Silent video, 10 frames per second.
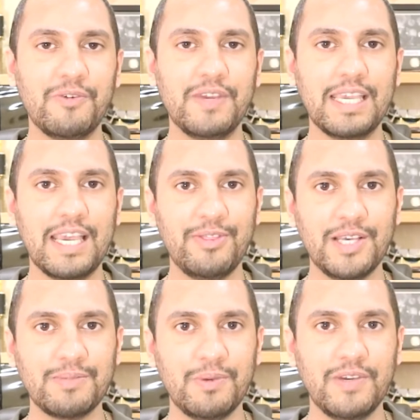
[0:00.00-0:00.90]
movie in
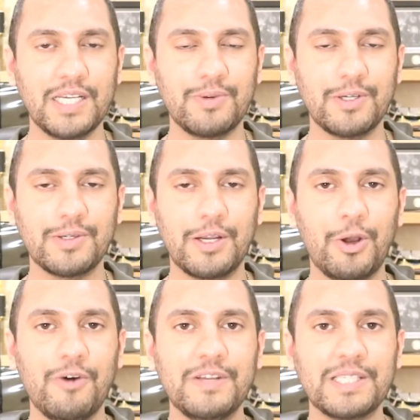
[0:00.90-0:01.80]
this movie as well. So a
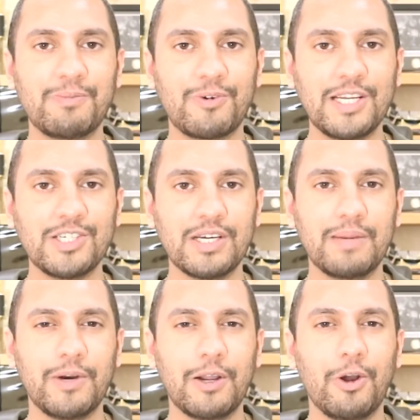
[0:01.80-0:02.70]
lot of
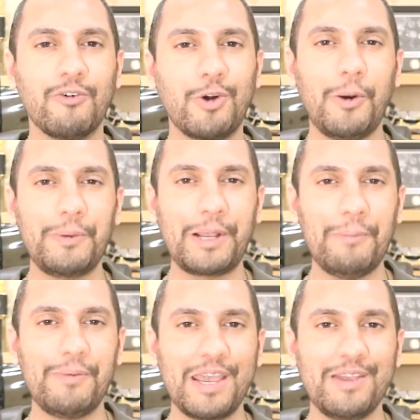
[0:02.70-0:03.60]
inspiration, but a lot of
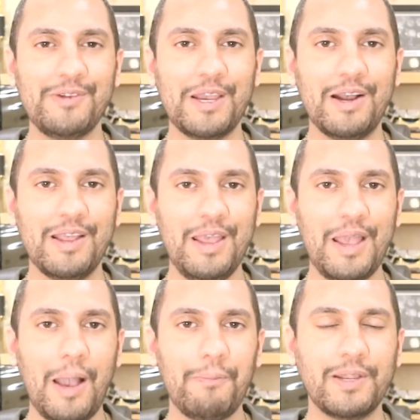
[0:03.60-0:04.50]
copycat behavior
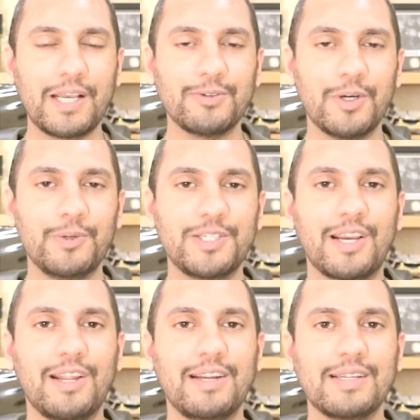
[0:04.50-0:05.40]
happening as well, which
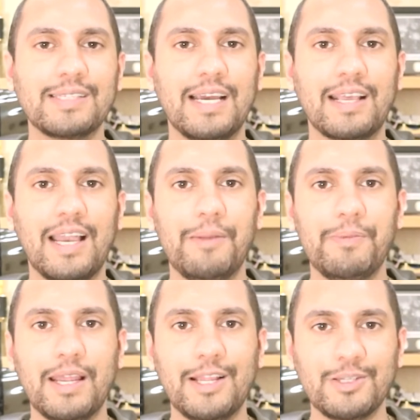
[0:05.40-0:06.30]
I can understand can
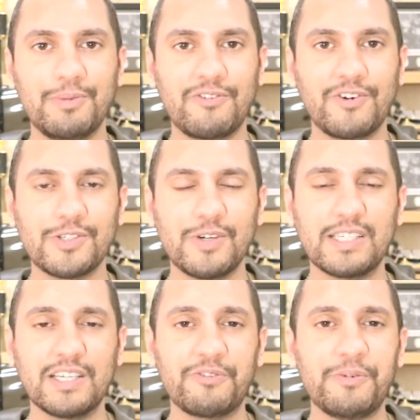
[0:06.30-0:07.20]
be a little bit
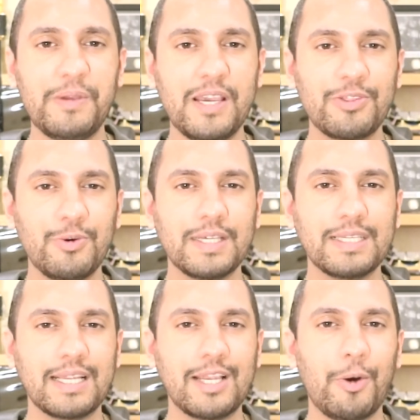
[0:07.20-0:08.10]
frustrating. For me, I thought
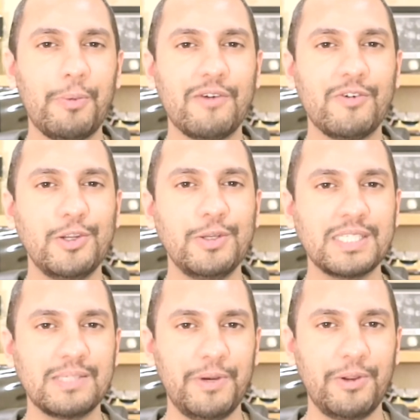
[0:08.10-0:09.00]
they did a little bit of a
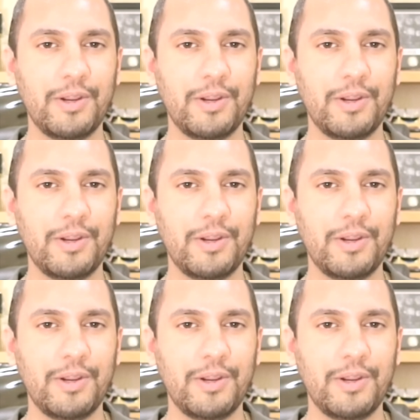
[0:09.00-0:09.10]
new spin